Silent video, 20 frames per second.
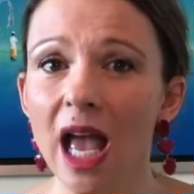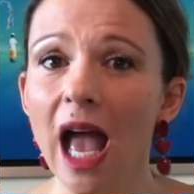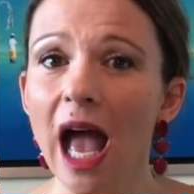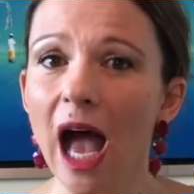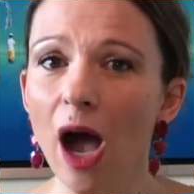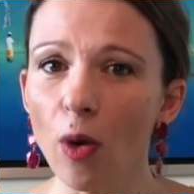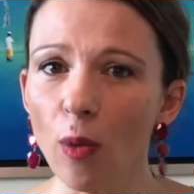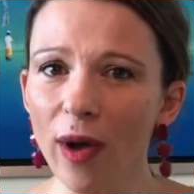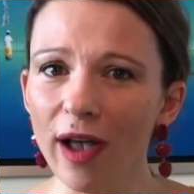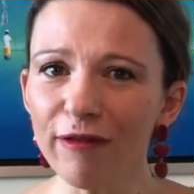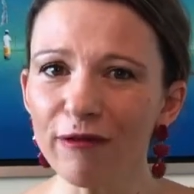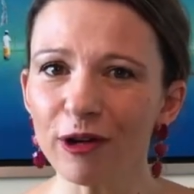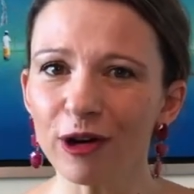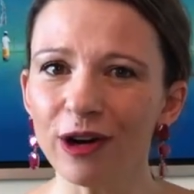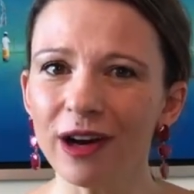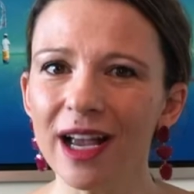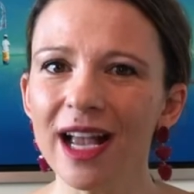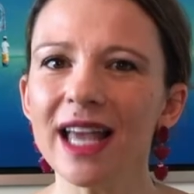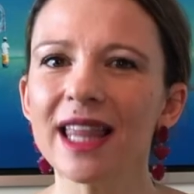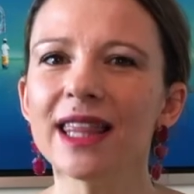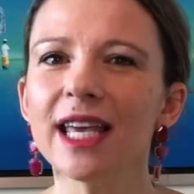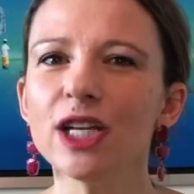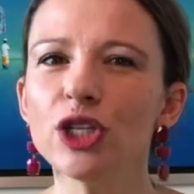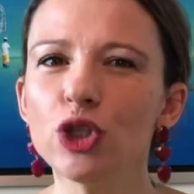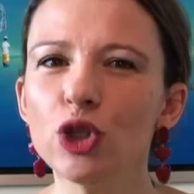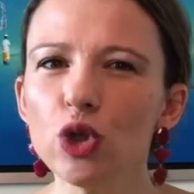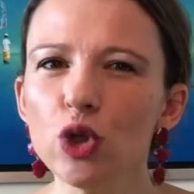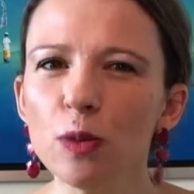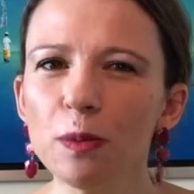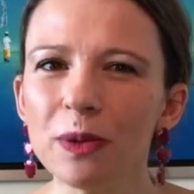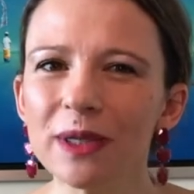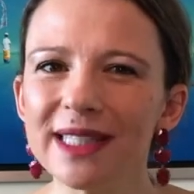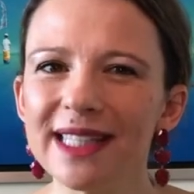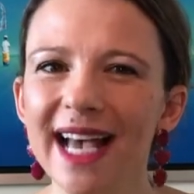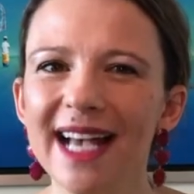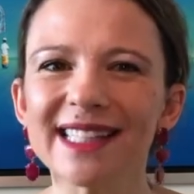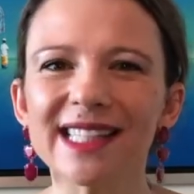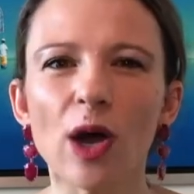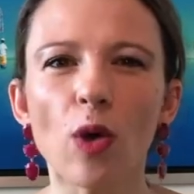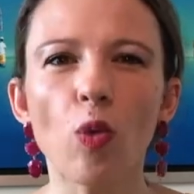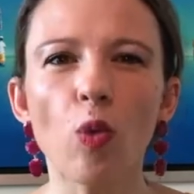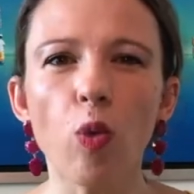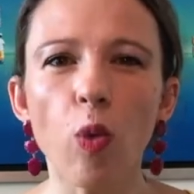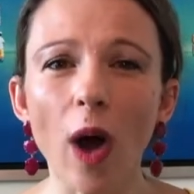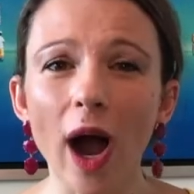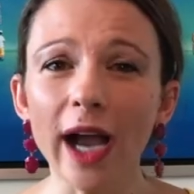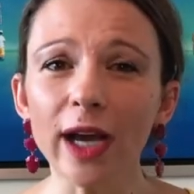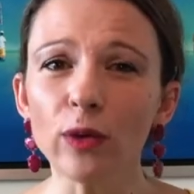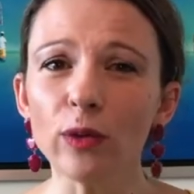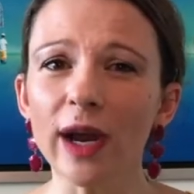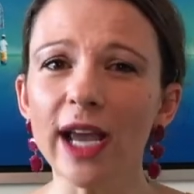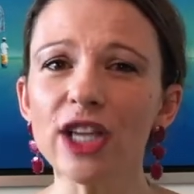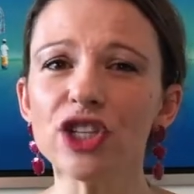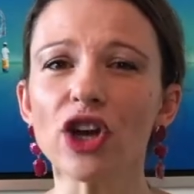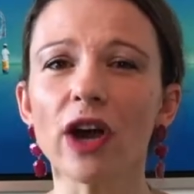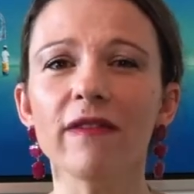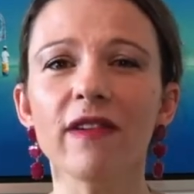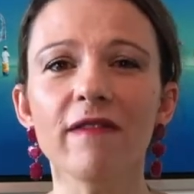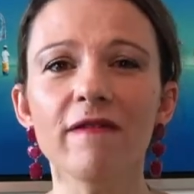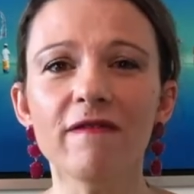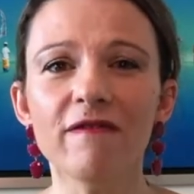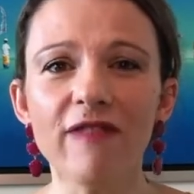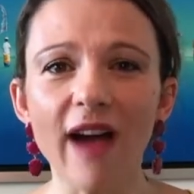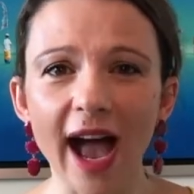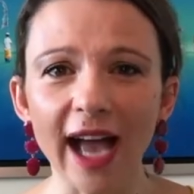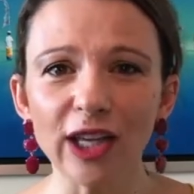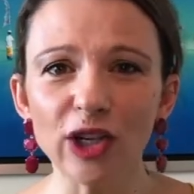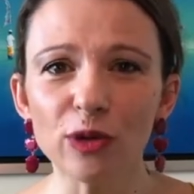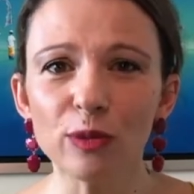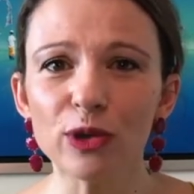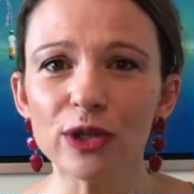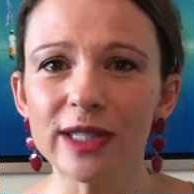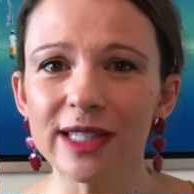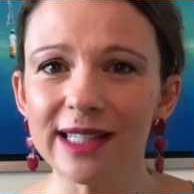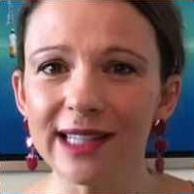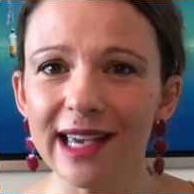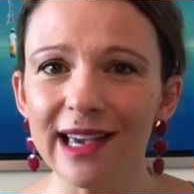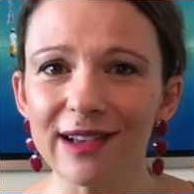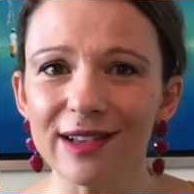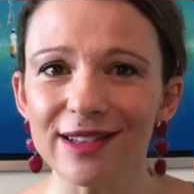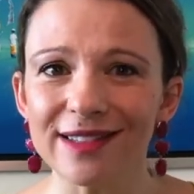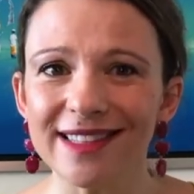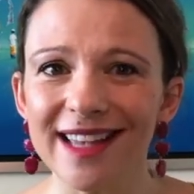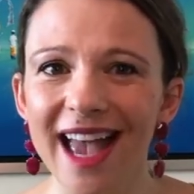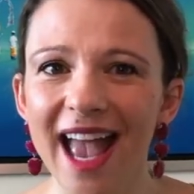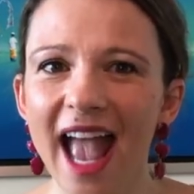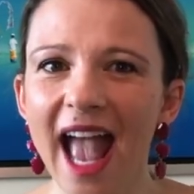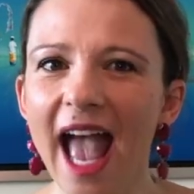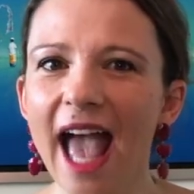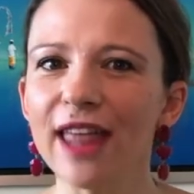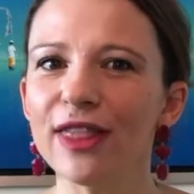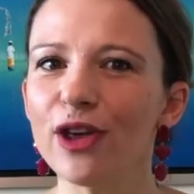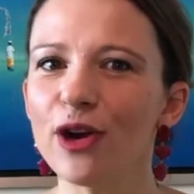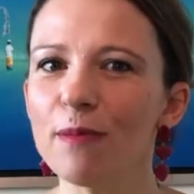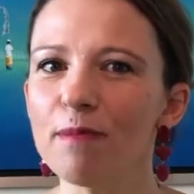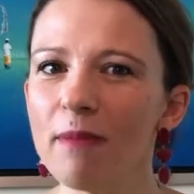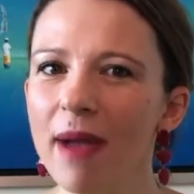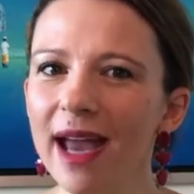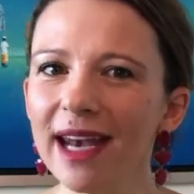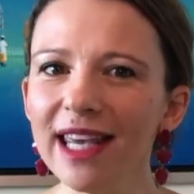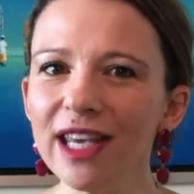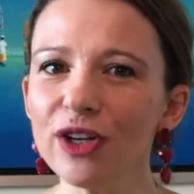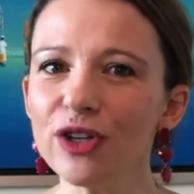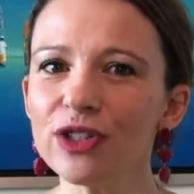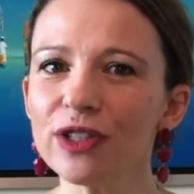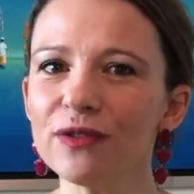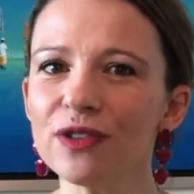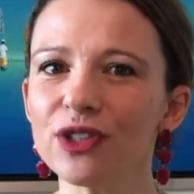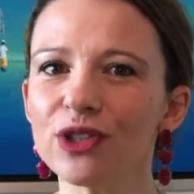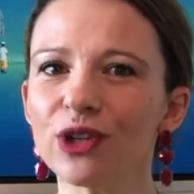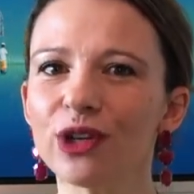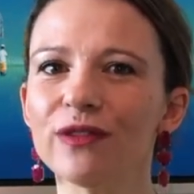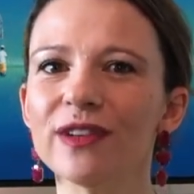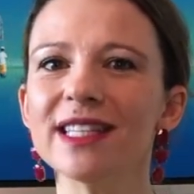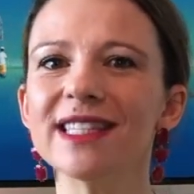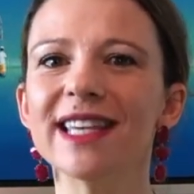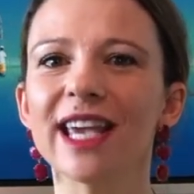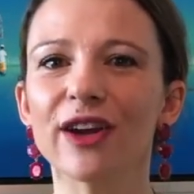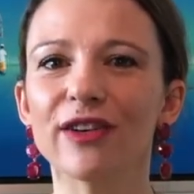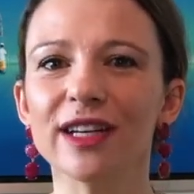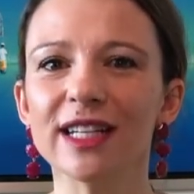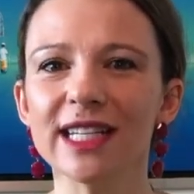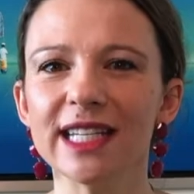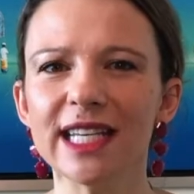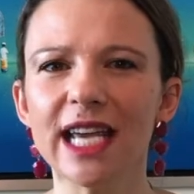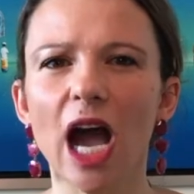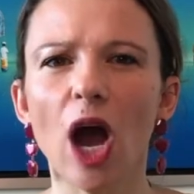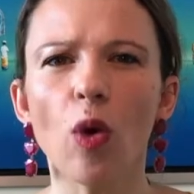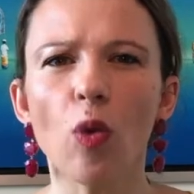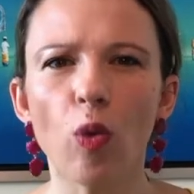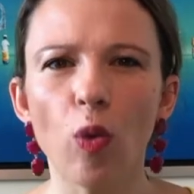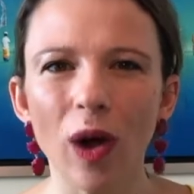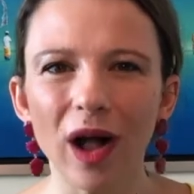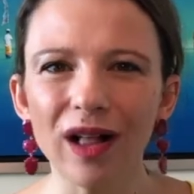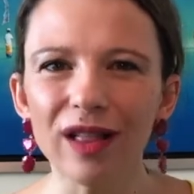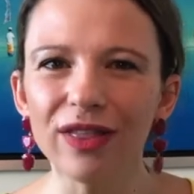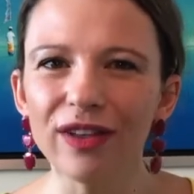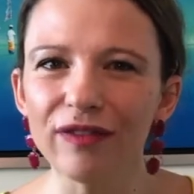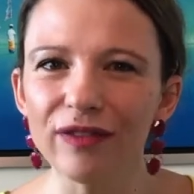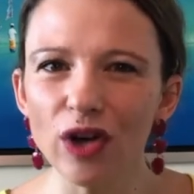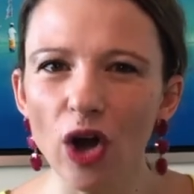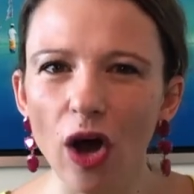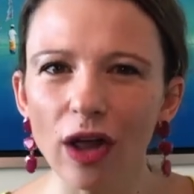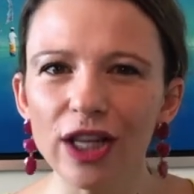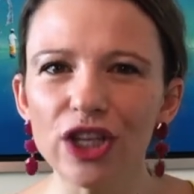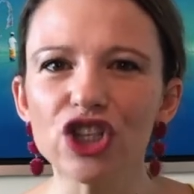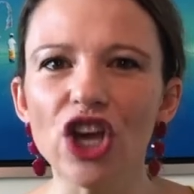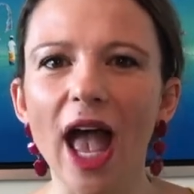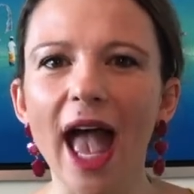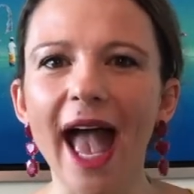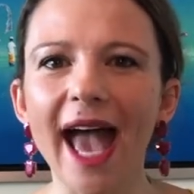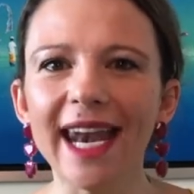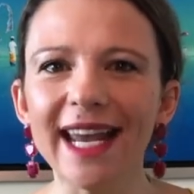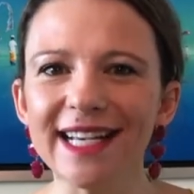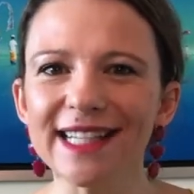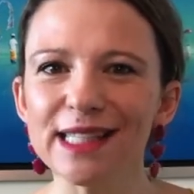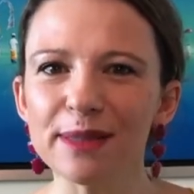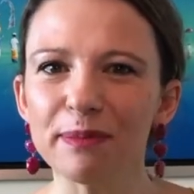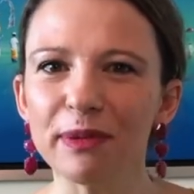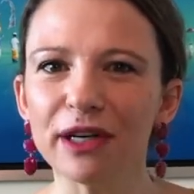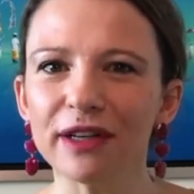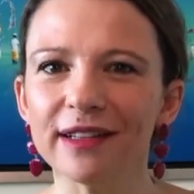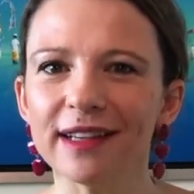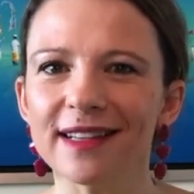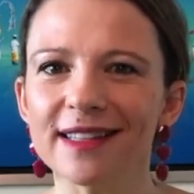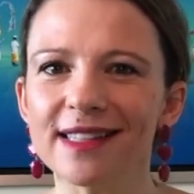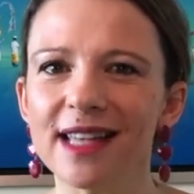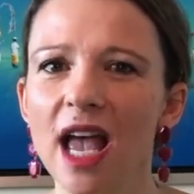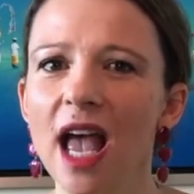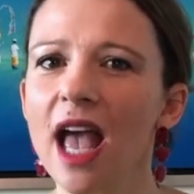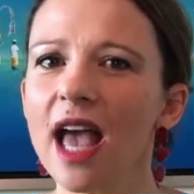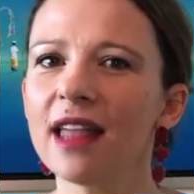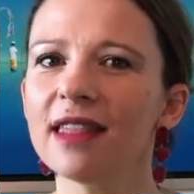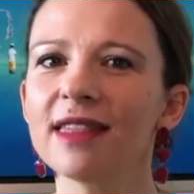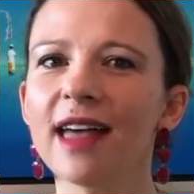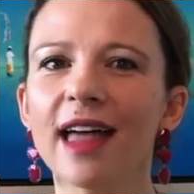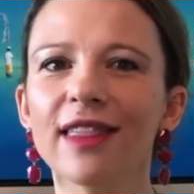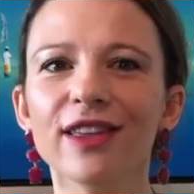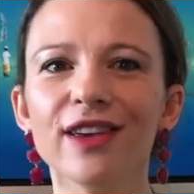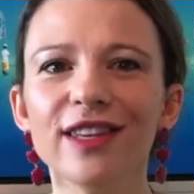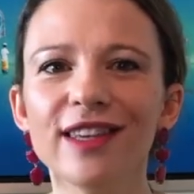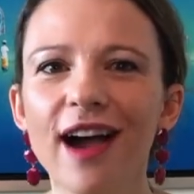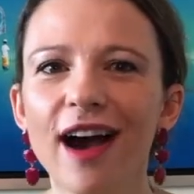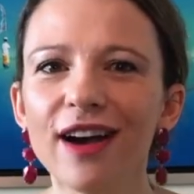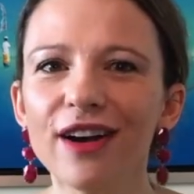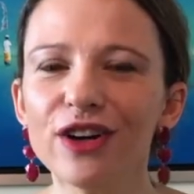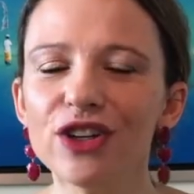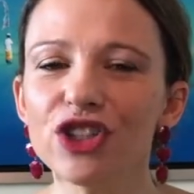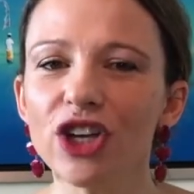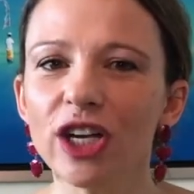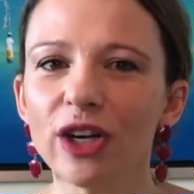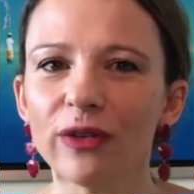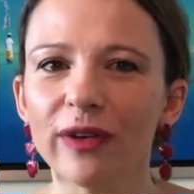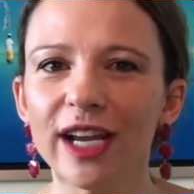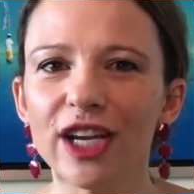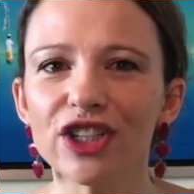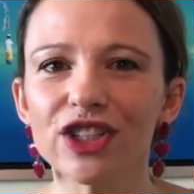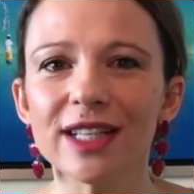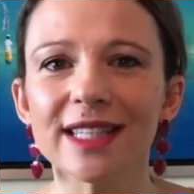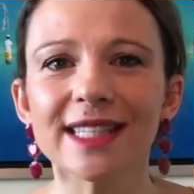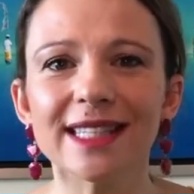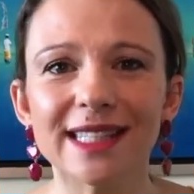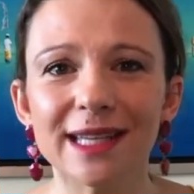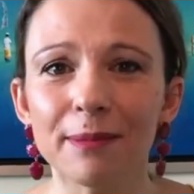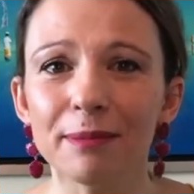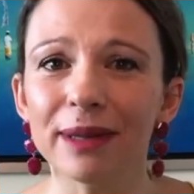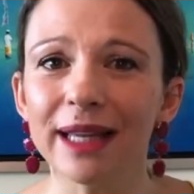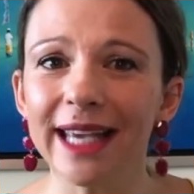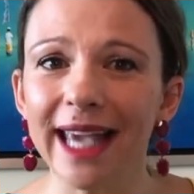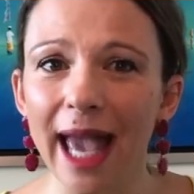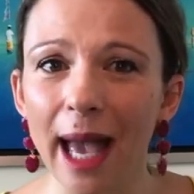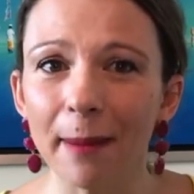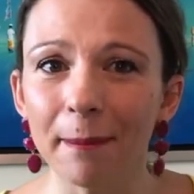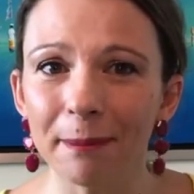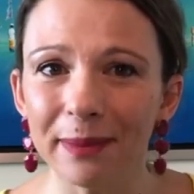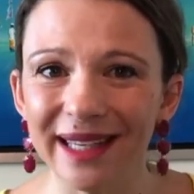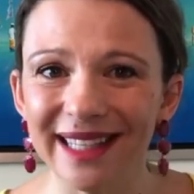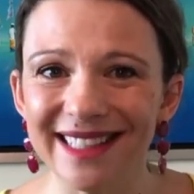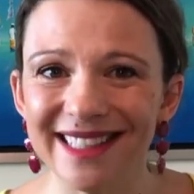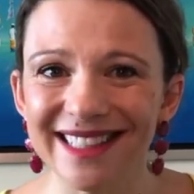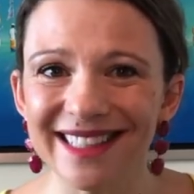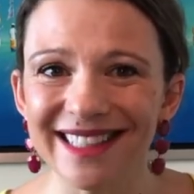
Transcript: However, they do possess a wide range of invaluable skills and their many years of service guarantee a wealth of knowledge and experience that the younger generation simply can't beat.